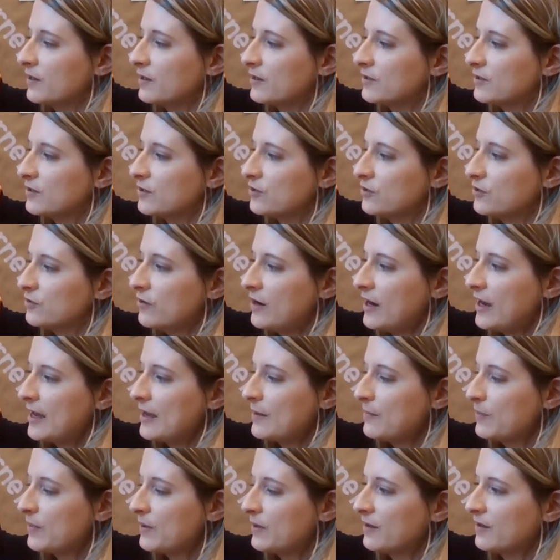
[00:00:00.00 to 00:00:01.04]
A
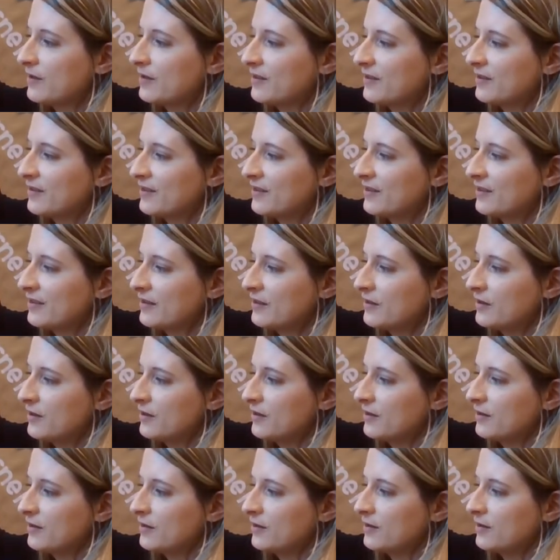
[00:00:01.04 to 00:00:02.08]
stripe,
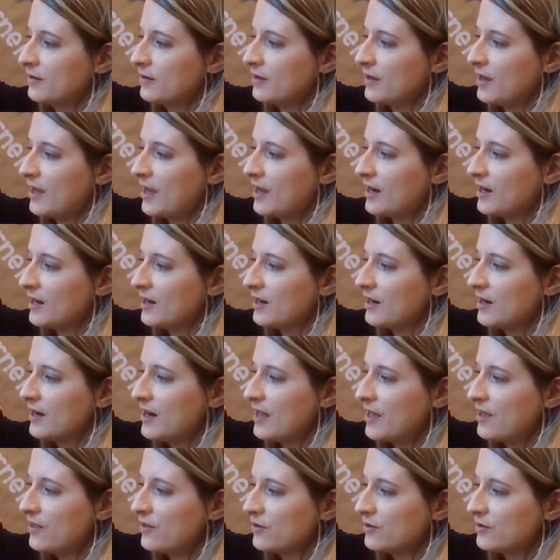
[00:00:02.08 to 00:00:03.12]
and
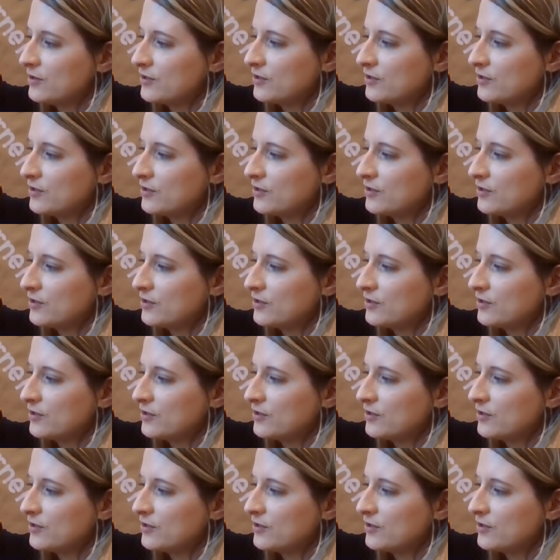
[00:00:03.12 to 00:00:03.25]
another